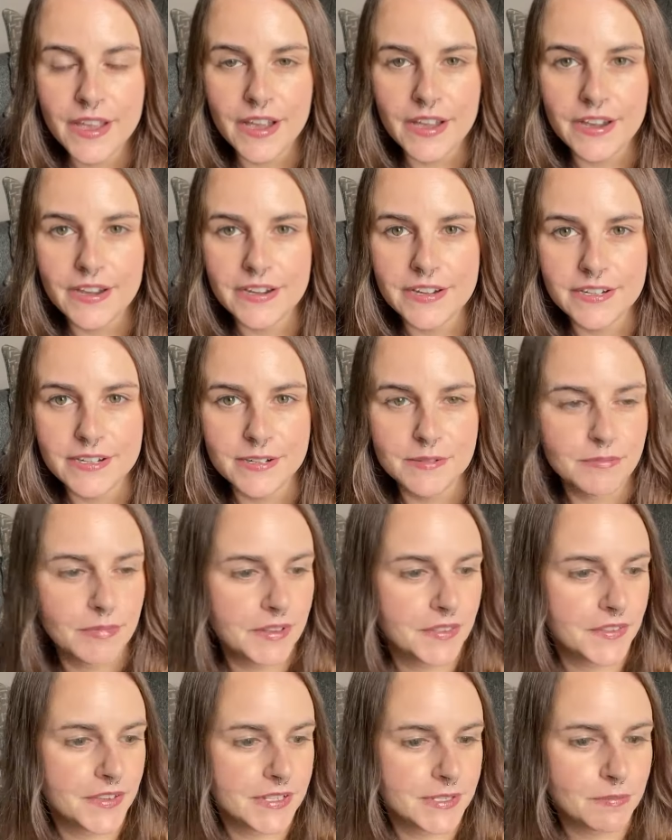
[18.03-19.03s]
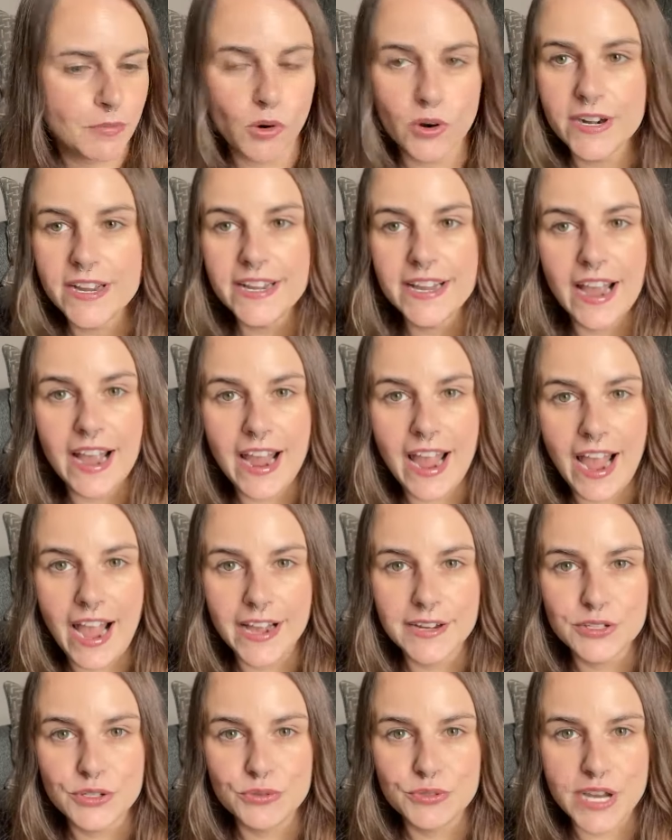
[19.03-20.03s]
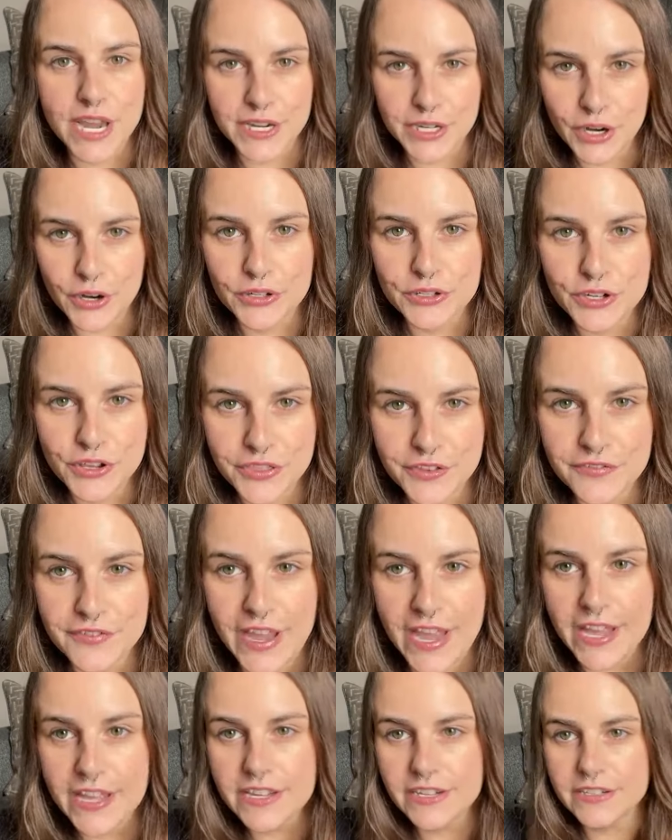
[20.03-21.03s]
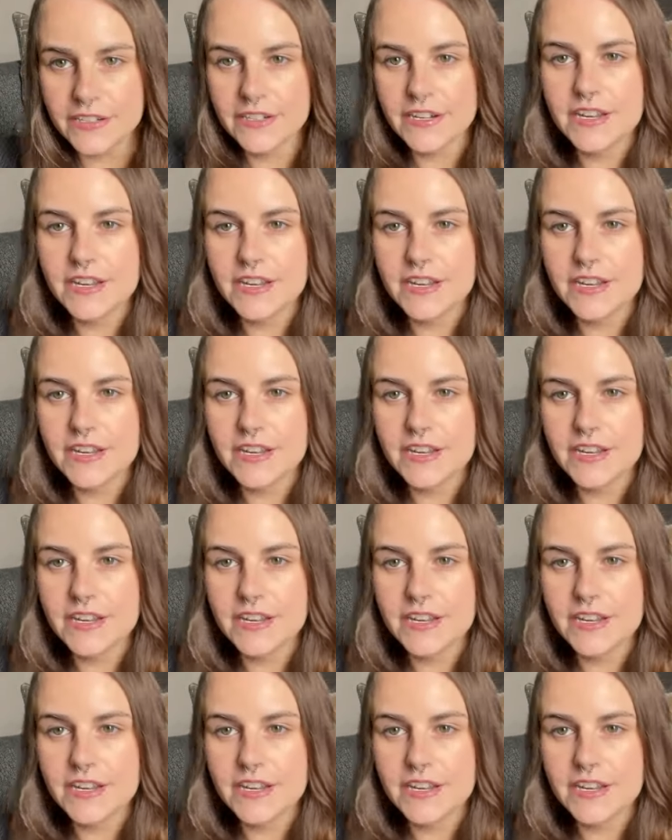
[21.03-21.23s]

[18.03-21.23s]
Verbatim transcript: Um, this morning I had to take her to the vet,